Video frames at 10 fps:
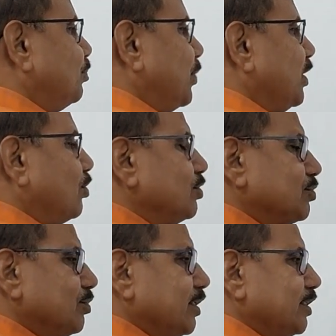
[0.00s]

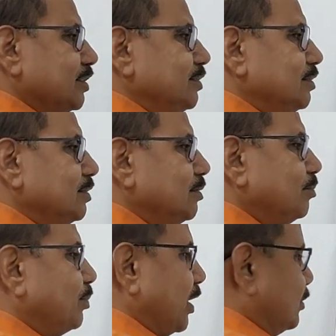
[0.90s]
pre-consolidation
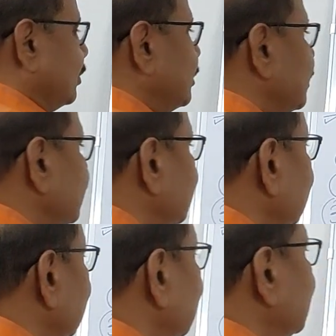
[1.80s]
pressure.
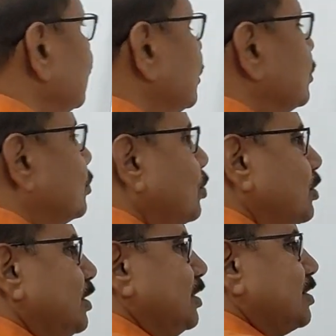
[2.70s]

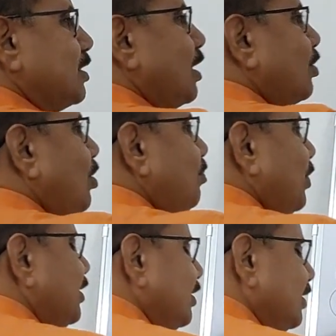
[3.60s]
So this
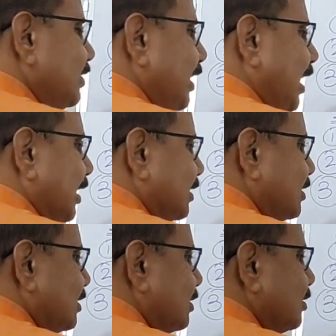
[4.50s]
compression
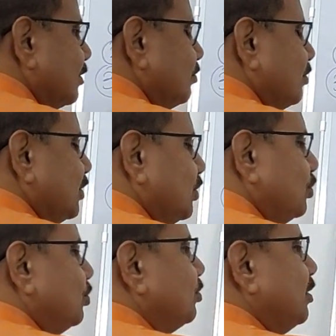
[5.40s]
index, which
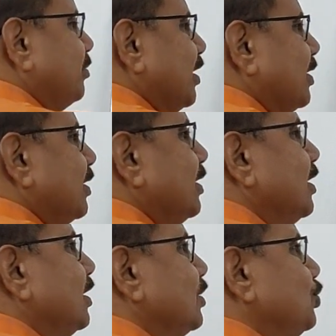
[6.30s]
you will be
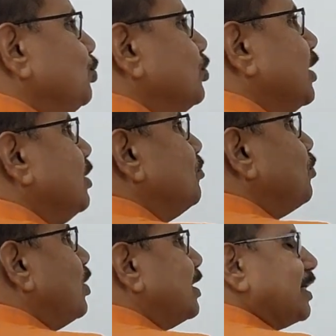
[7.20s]
using
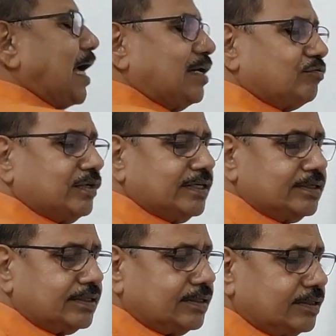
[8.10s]
for
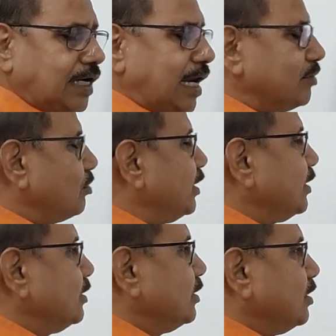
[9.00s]

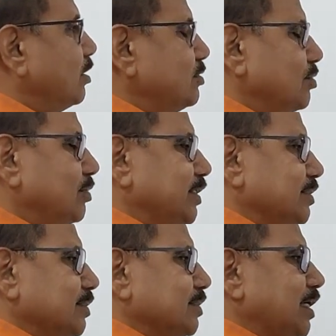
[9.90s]
calculating the
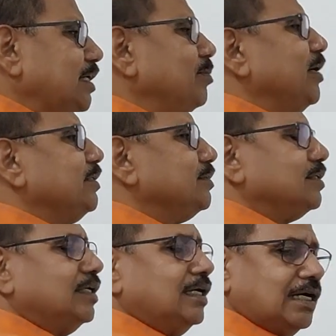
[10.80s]
consolidation settlement
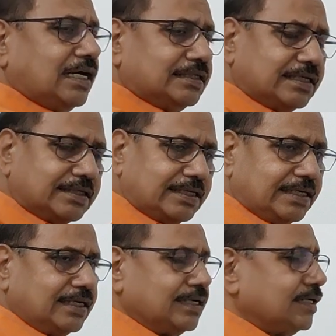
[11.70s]
under
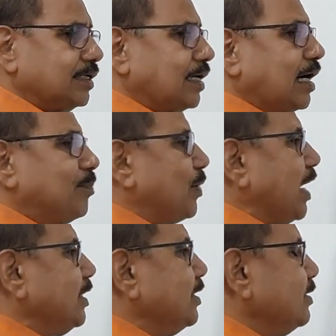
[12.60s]
the
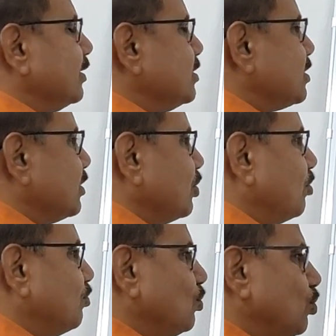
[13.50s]
applied intensity
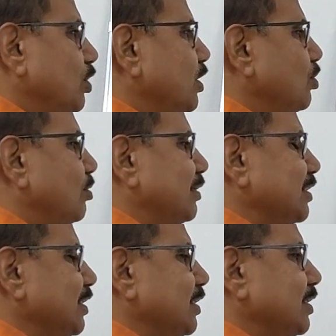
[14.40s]
of loading over
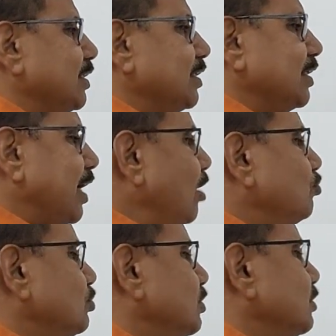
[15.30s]
the
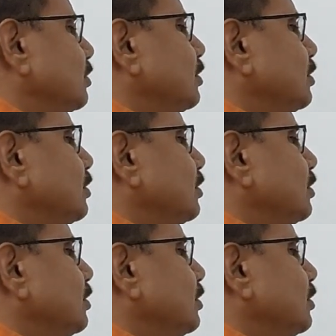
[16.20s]
ground,